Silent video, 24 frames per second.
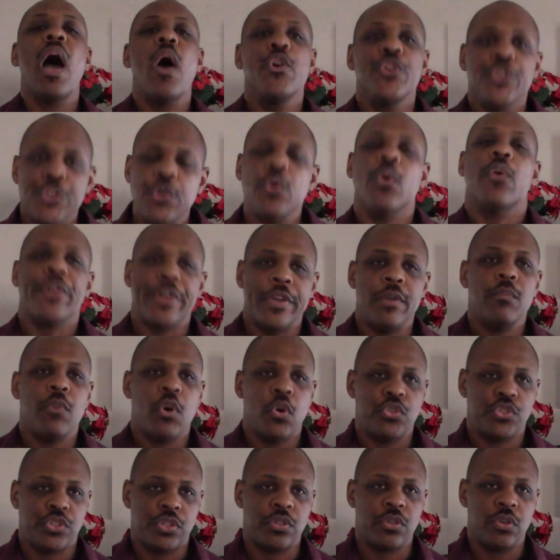your
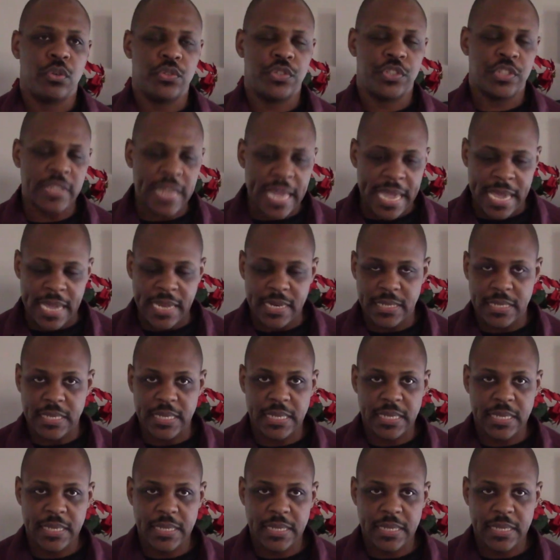emotional state.